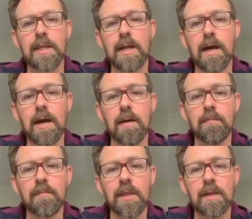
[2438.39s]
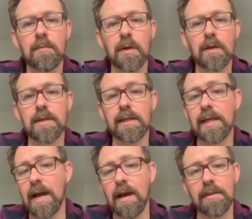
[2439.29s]
But I think
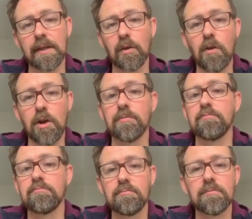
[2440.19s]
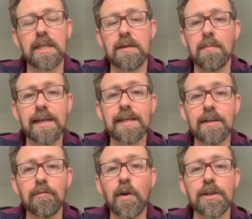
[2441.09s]
you're right. Keep making
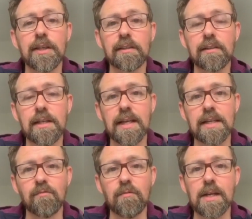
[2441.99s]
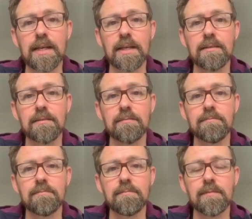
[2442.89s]
and riding. That's really
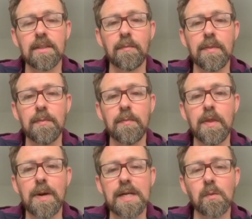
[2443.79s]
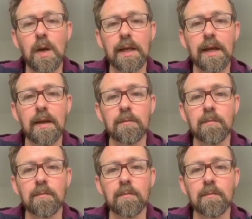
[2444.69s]
the best way to go.